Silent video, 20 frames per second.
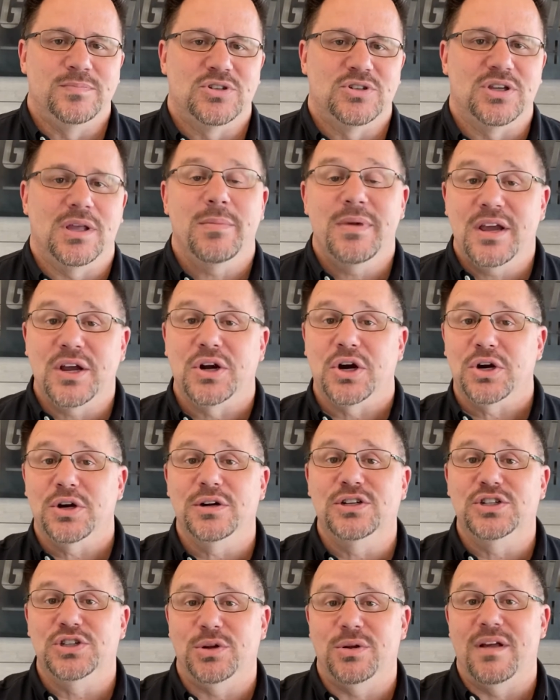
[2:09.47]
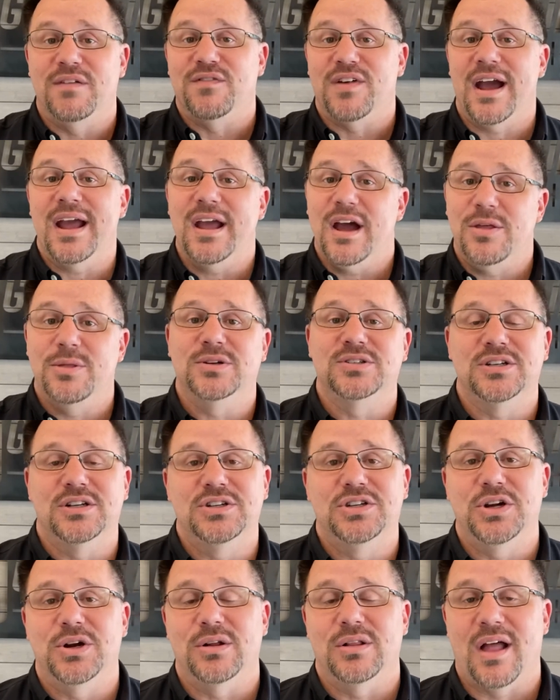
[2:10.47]
So let me encourage you to invite others
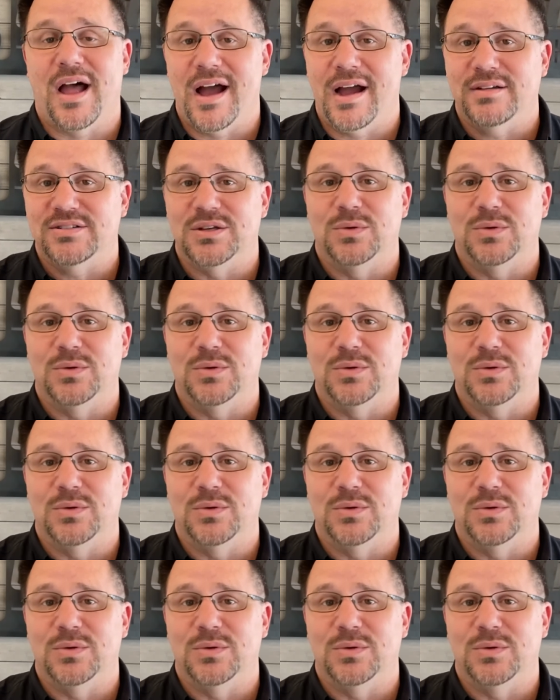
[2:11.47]
into your lives,